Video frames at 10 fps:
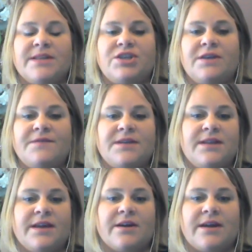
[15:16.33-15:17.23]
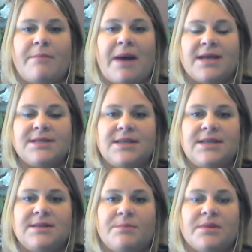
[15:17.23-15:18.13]
shifted their
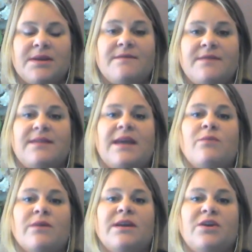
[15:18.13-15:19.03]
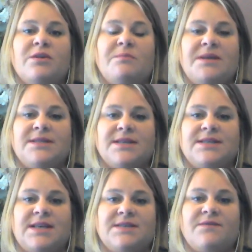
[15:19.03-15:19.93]
capacity to believe that they really could be
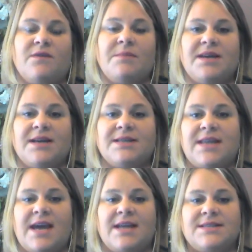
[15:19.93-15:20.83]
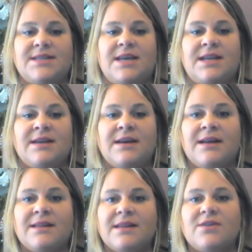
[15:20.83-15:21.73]
successful because they had seen
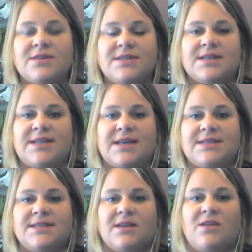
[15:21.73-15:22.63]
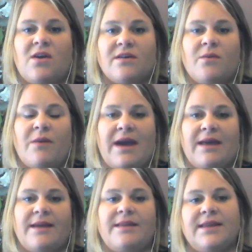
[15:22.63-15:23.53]
little successes along the
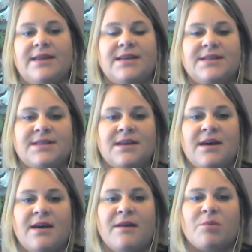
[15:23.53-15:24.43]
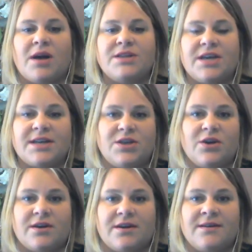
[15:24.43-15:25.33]
way. Like this project took,